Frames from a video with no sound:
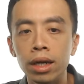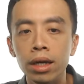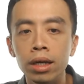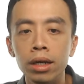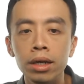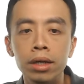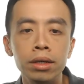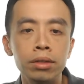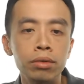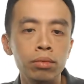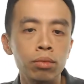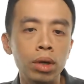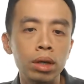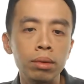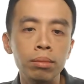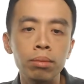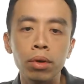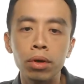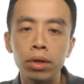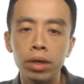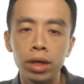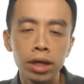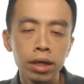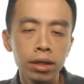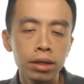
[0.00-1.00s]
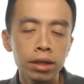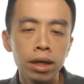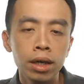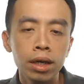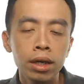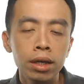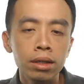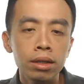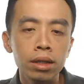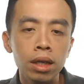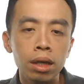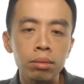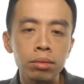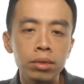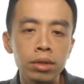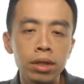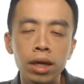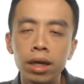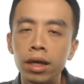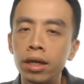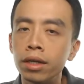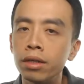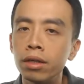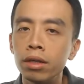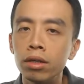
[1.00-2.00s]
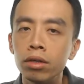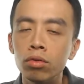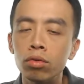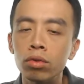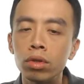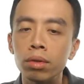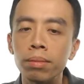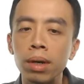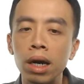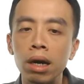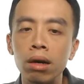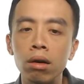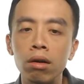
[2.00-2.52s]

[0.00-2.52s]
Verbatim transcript: is 1.8 times 10 to the power